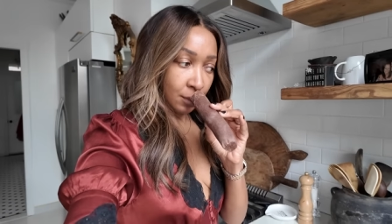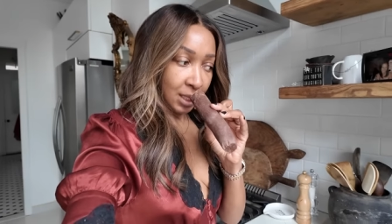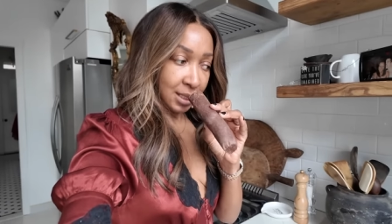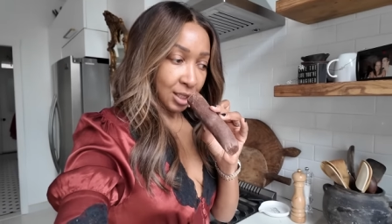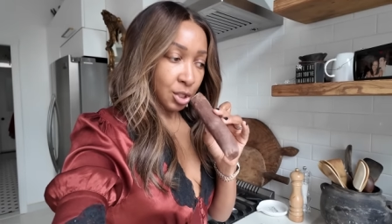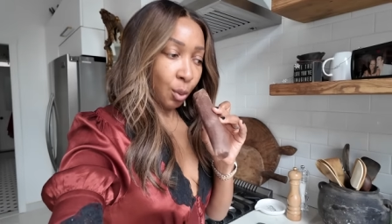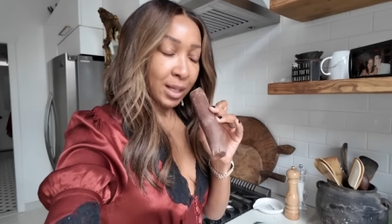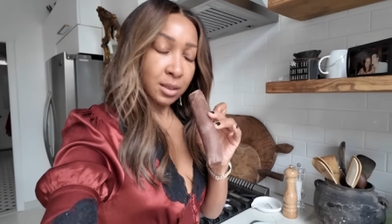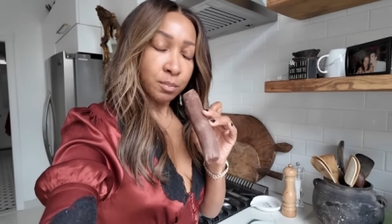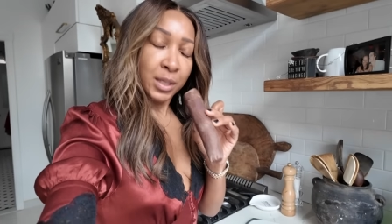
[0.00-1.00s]
it's actually
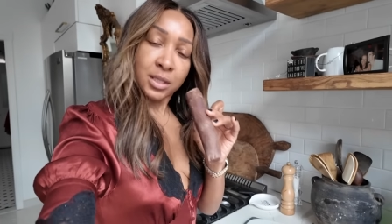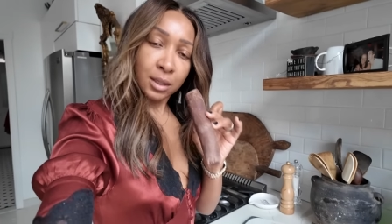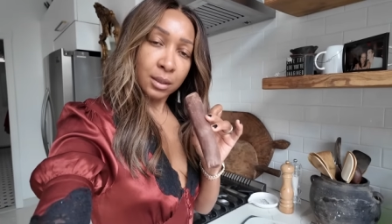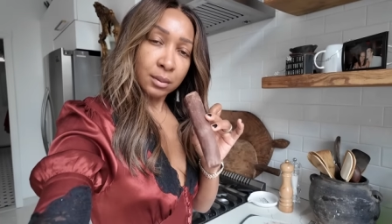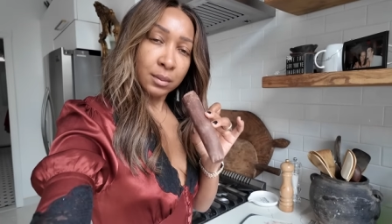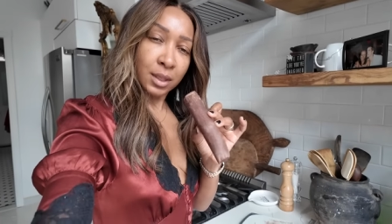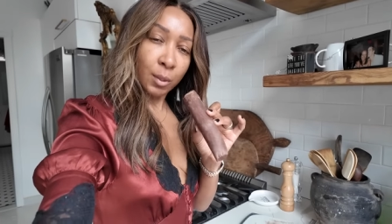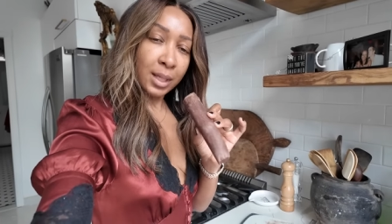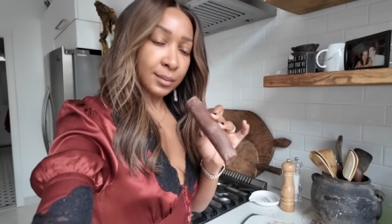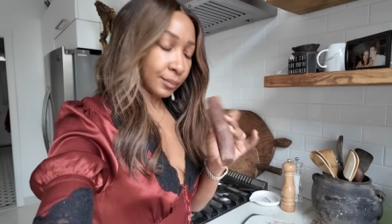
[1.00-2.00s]
quite bitter in a
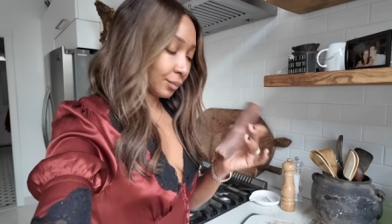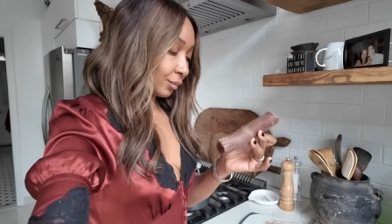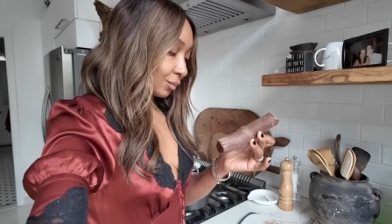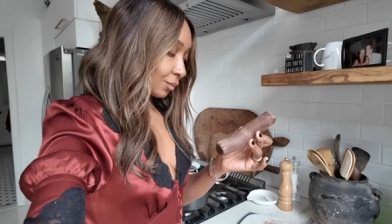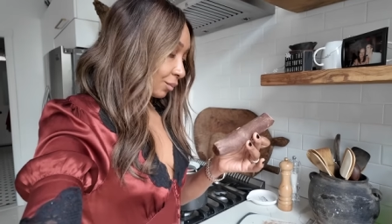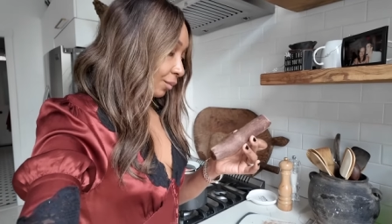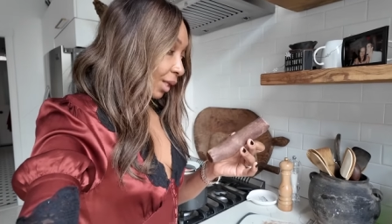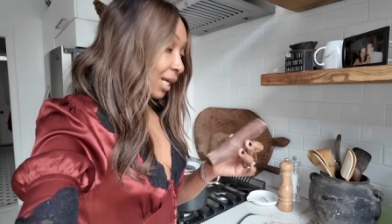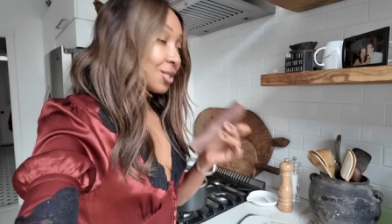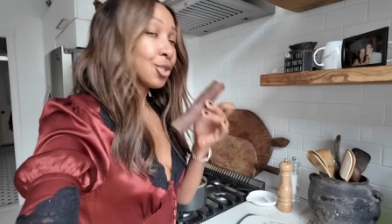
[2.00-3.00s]
way.
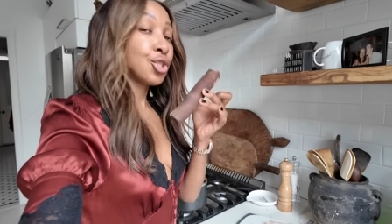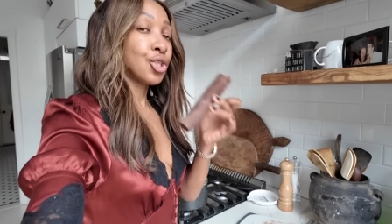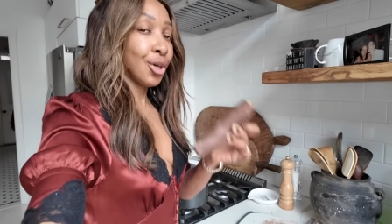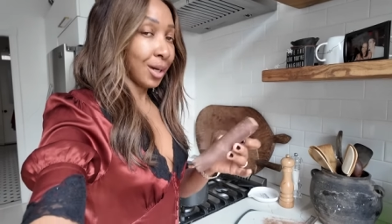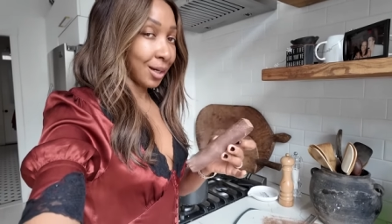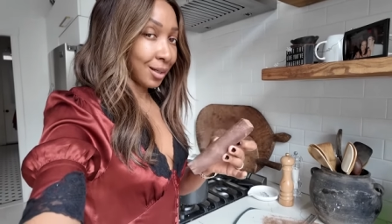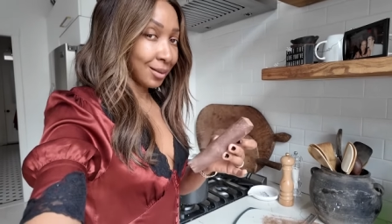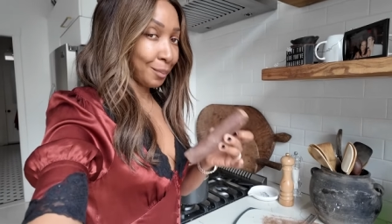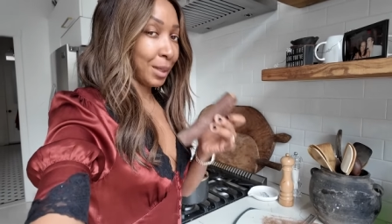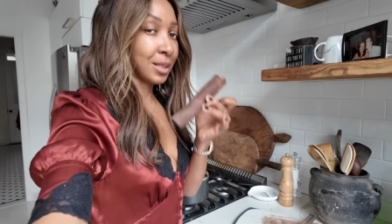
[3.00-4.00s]
It's the sugar
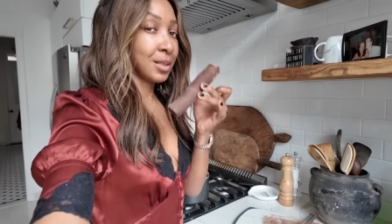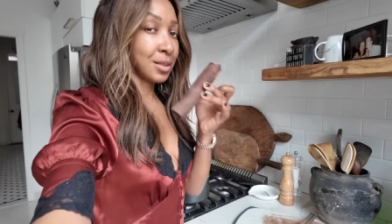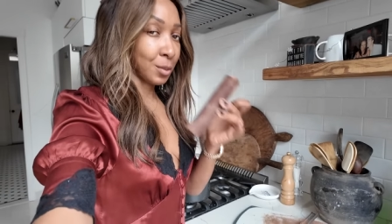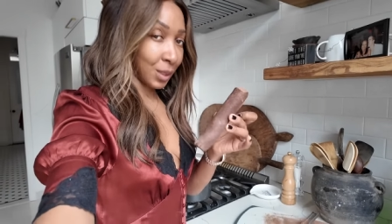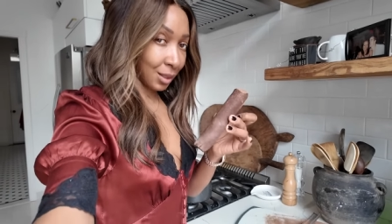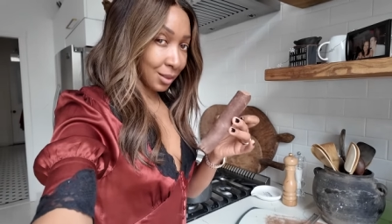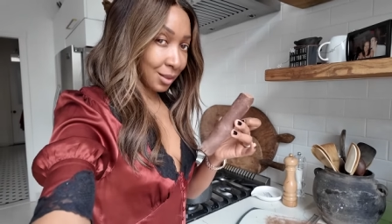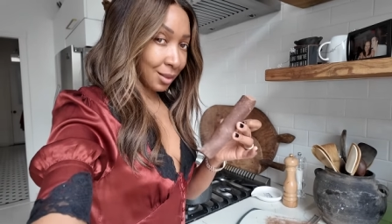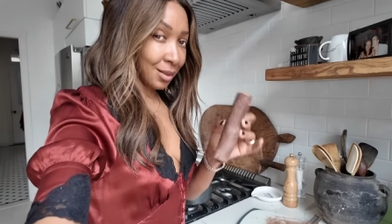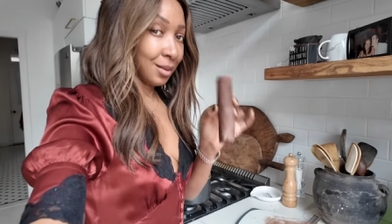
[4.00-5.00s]
that makes it sweet.
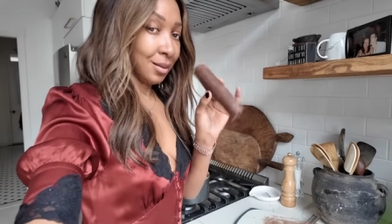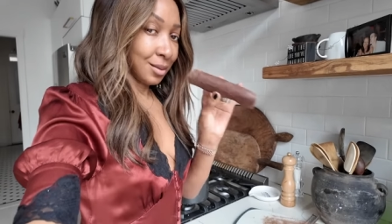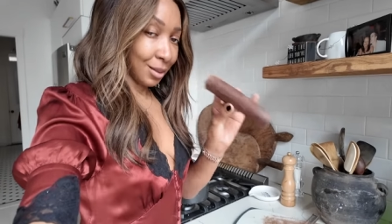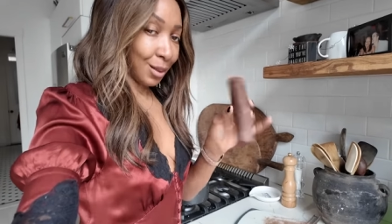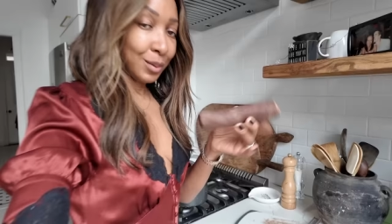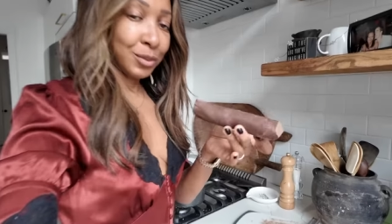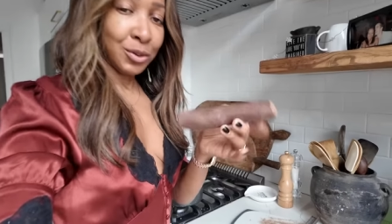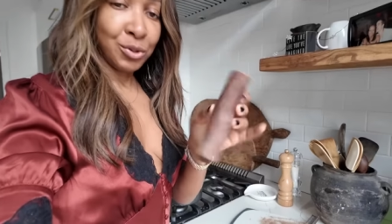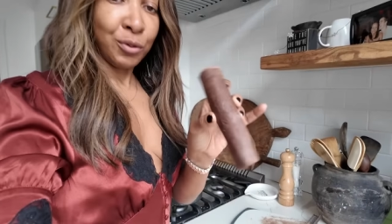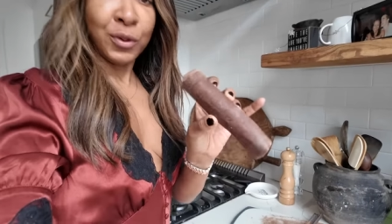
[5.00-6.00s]
So I'm not
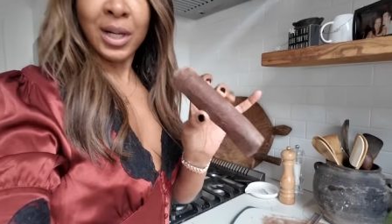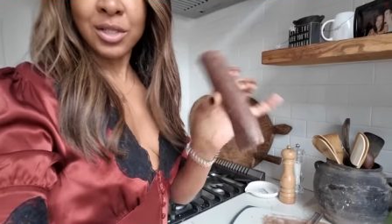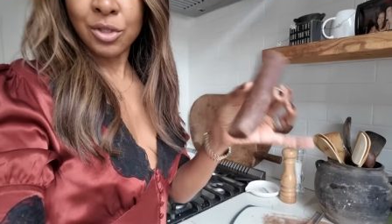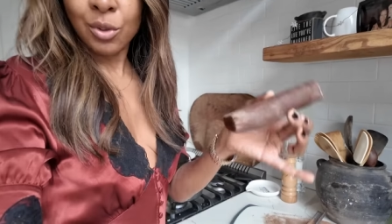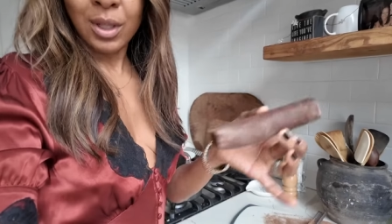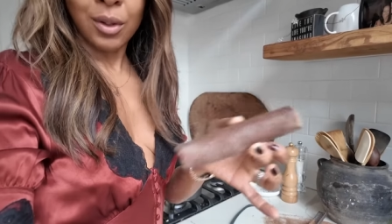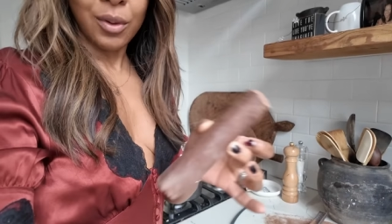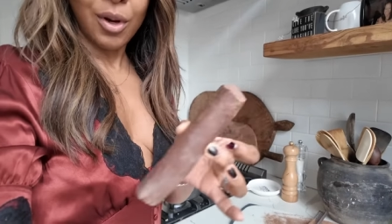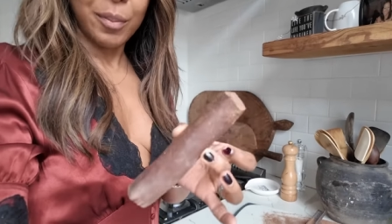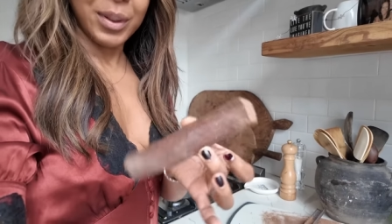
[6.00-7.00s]
sure if you guys knew that or
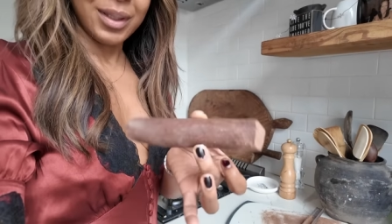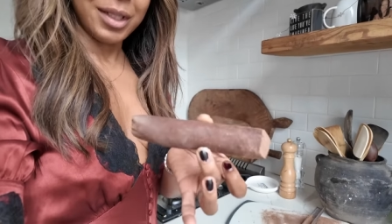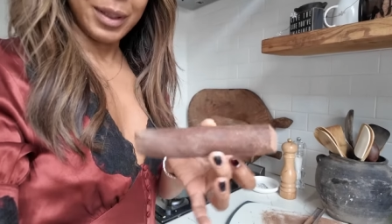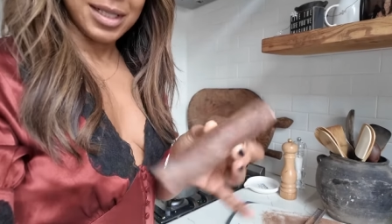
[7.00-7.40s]
not, but anyway,